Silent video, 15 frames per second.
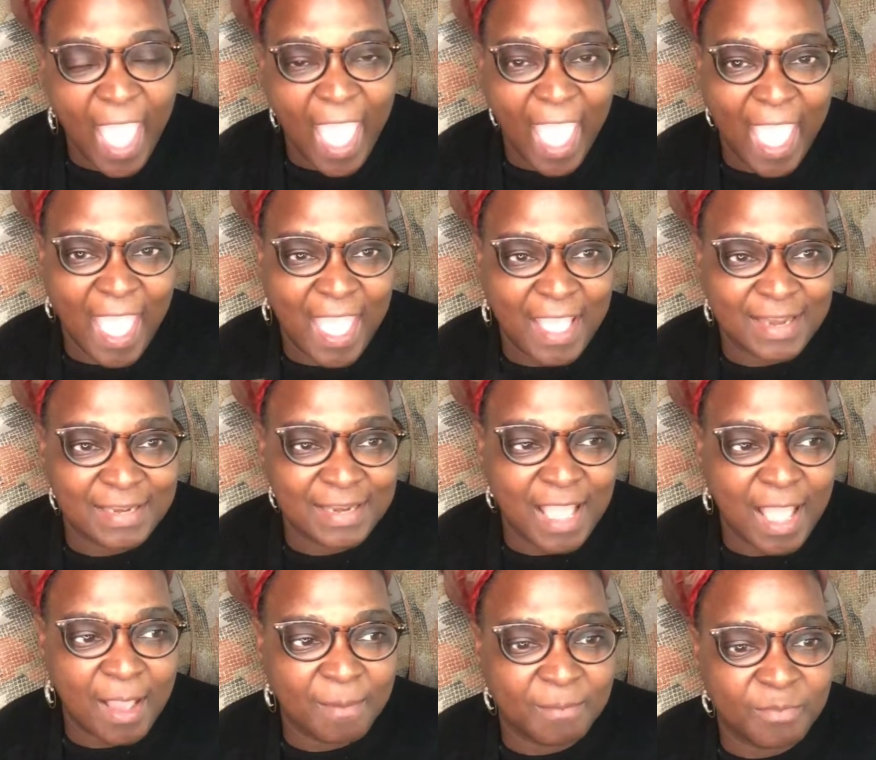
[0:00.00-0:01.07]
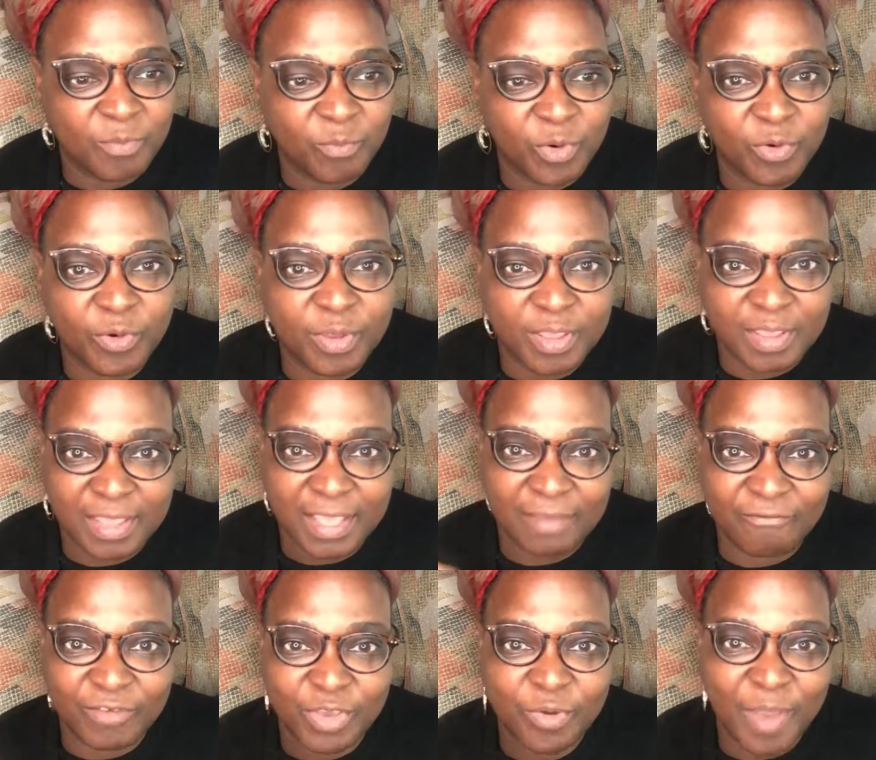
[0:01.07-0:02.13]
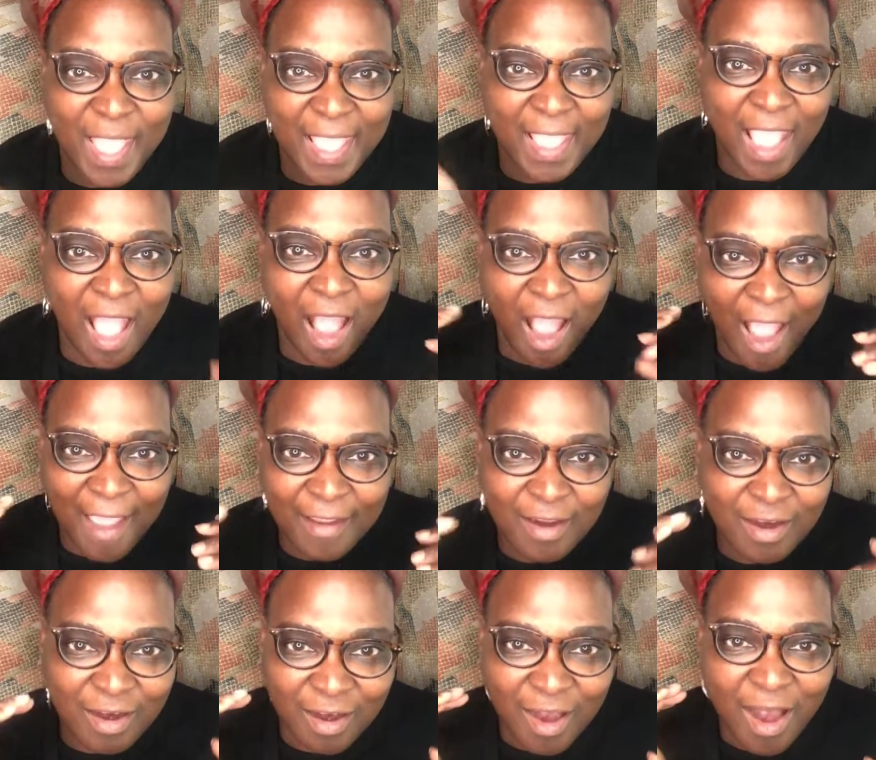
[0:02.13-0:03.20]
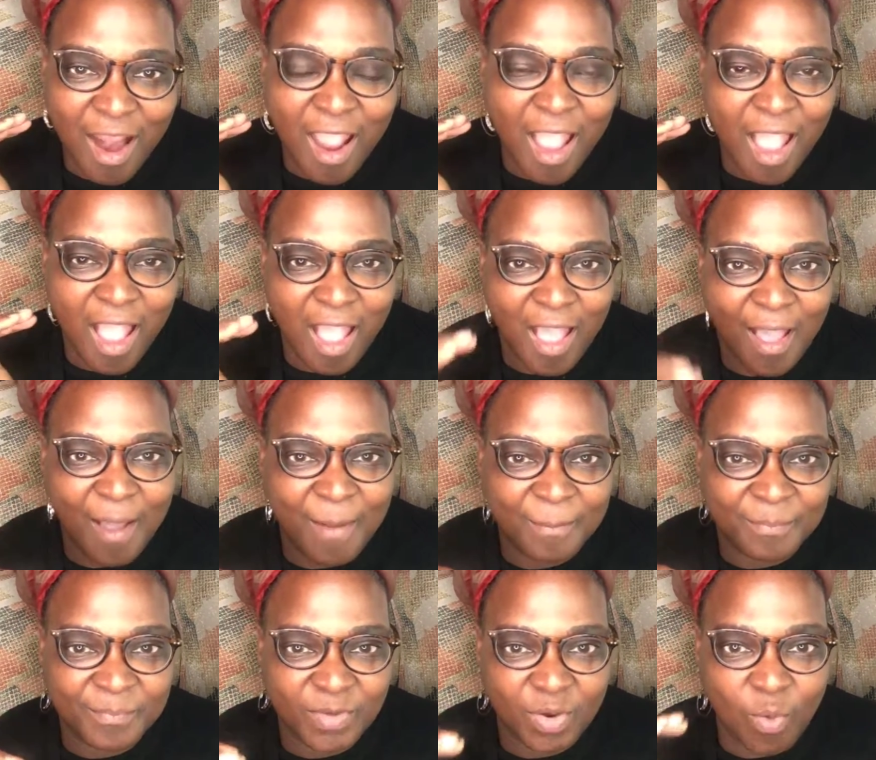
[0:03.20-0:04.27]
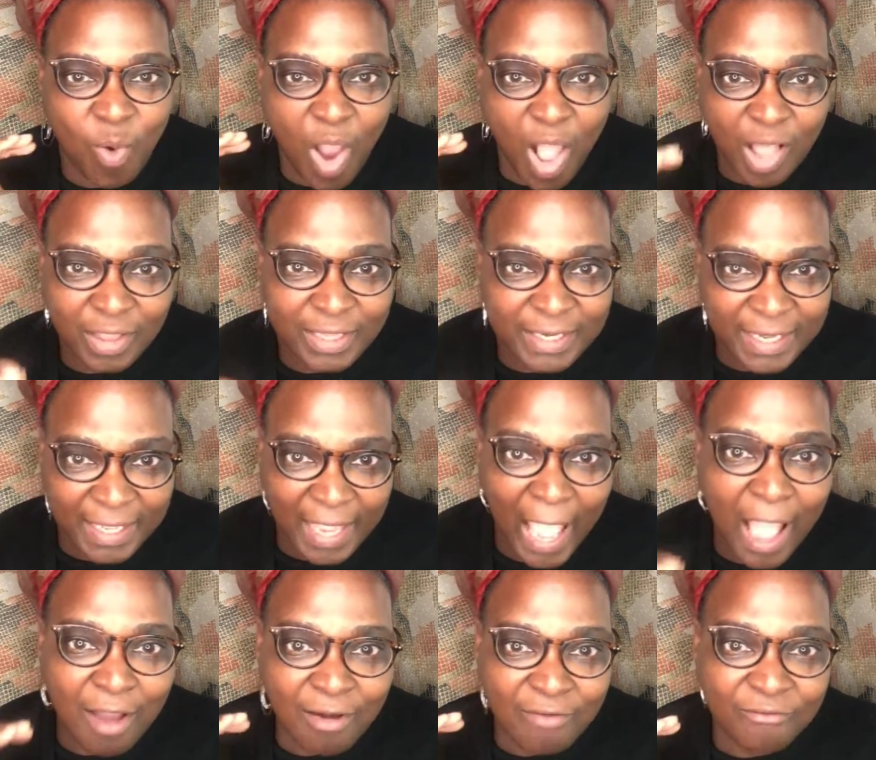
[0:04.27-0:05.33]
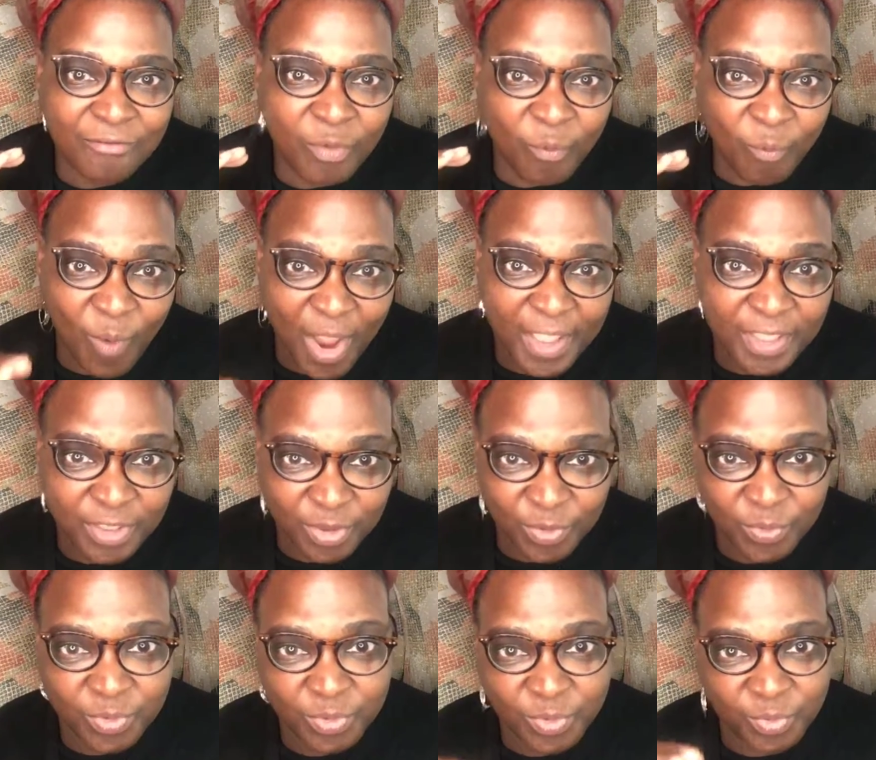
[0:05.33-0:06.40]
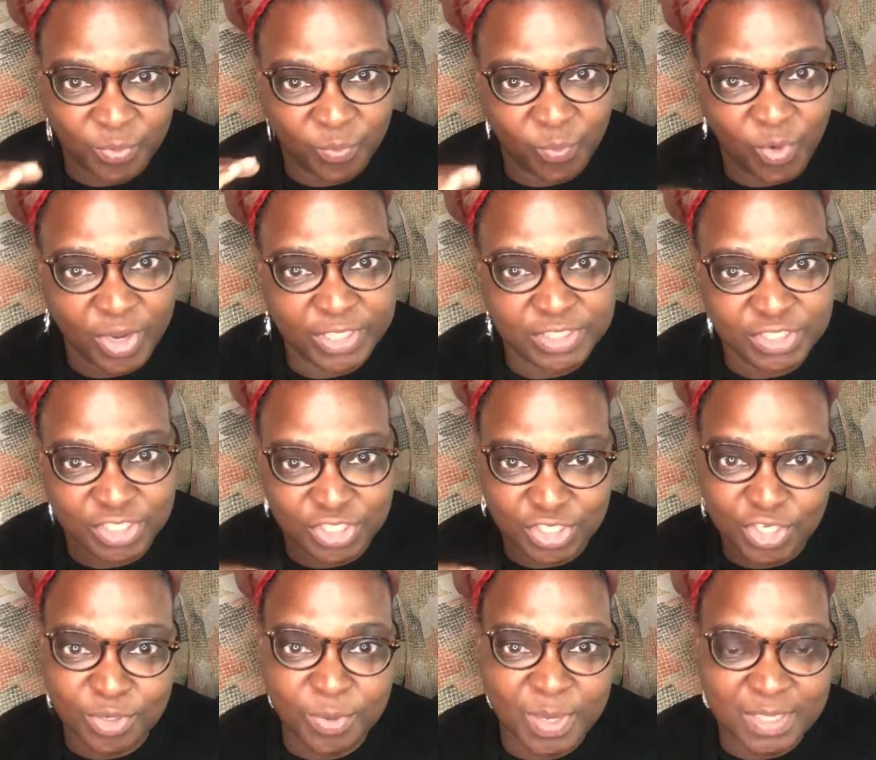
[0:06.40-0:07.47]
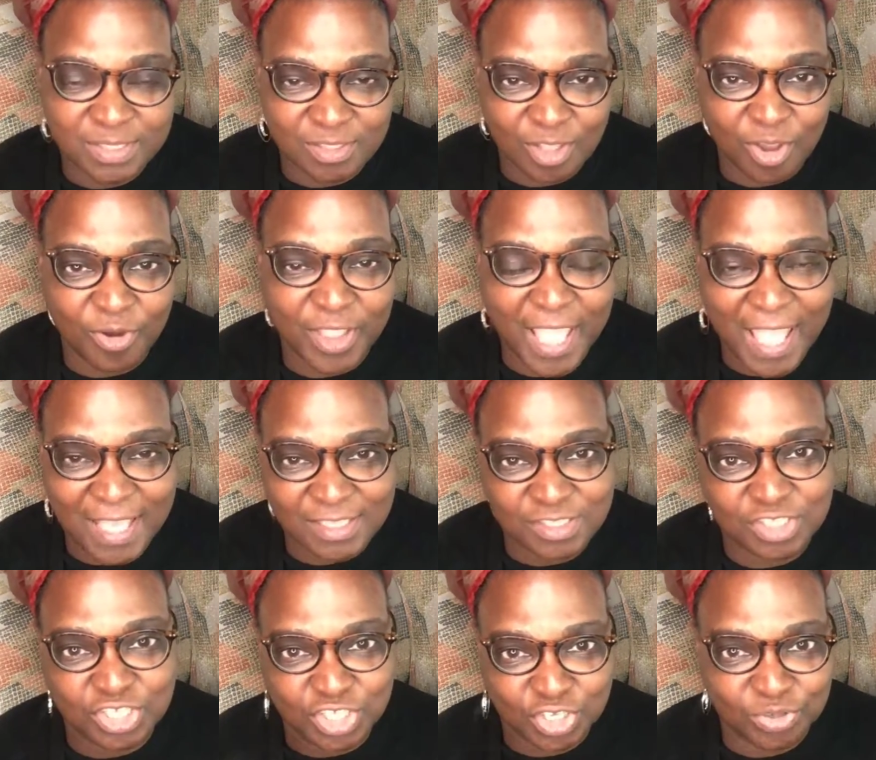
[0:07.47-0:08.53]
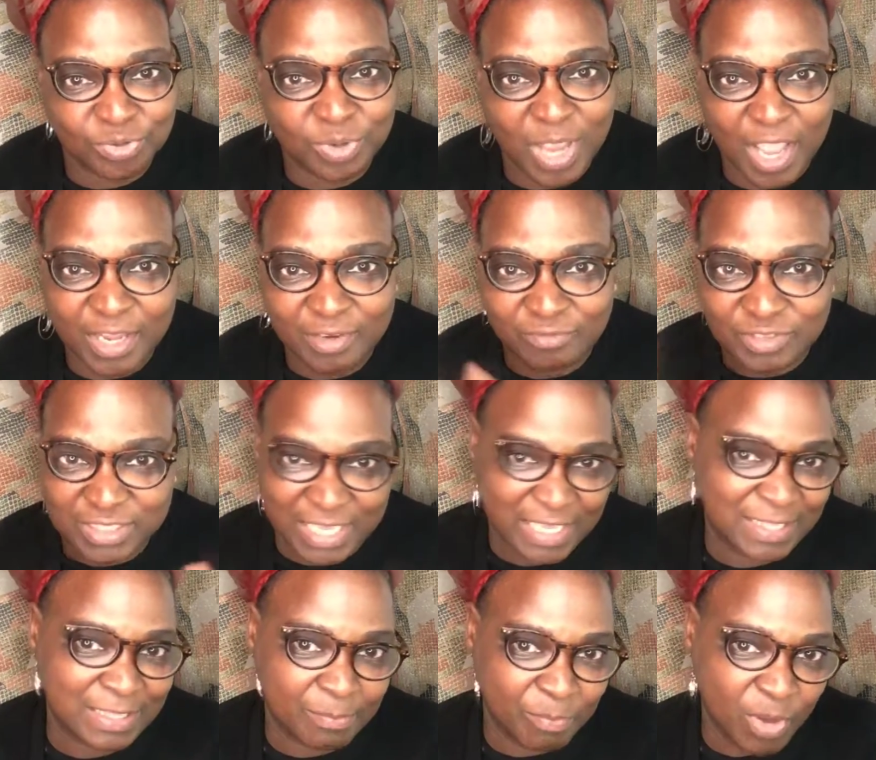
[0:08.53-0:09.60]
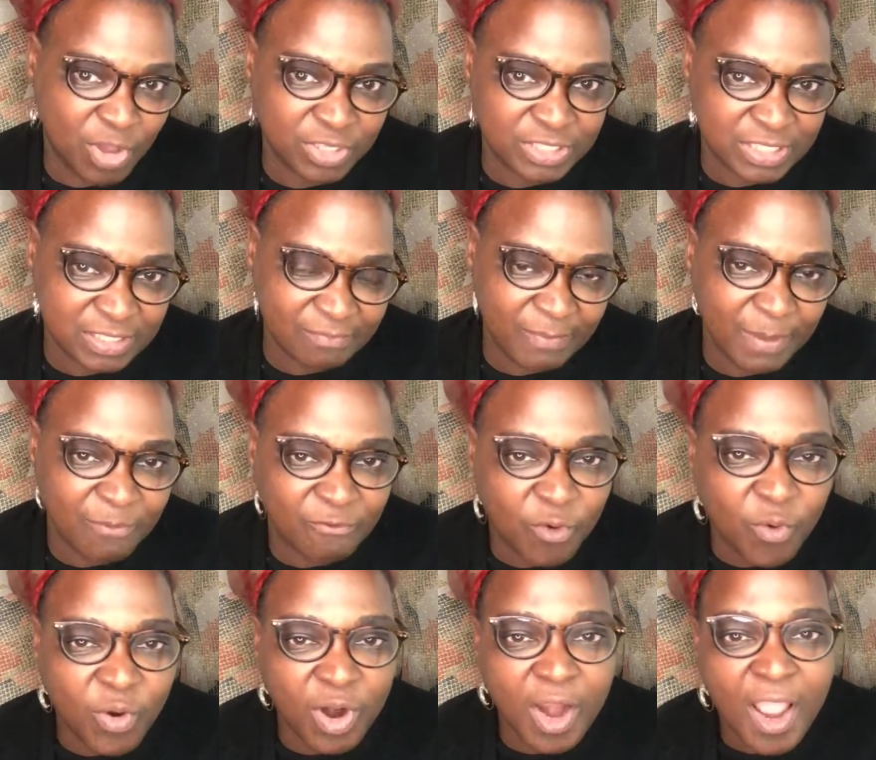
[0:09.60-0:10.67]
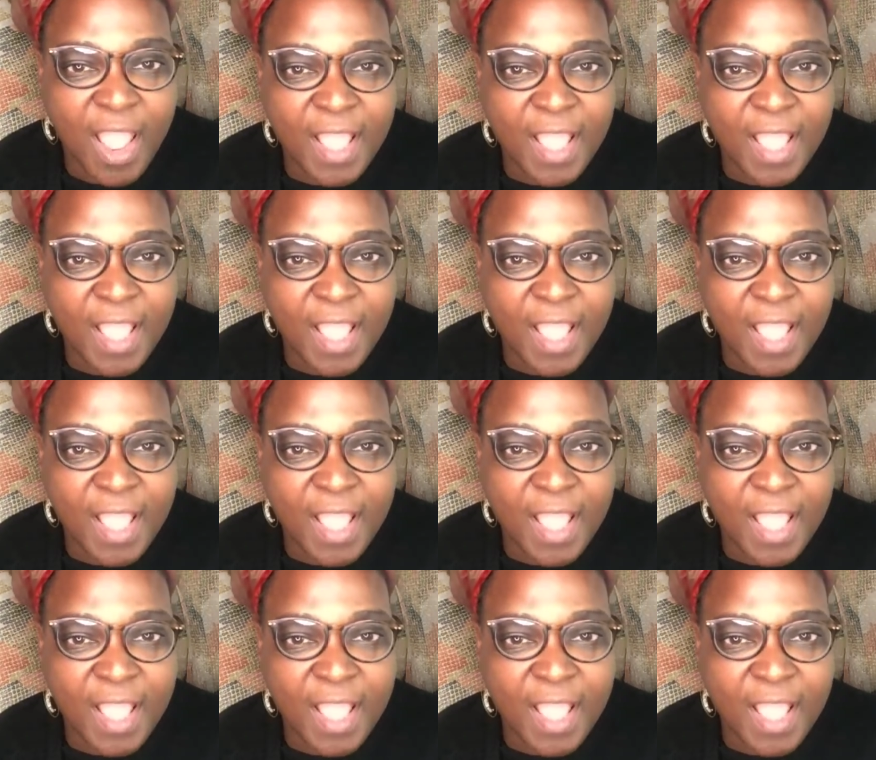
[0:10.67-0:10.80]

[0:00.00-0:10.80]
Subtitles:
and will give you a higher quality of what you want to do, as long as you kind of tick the boxes before.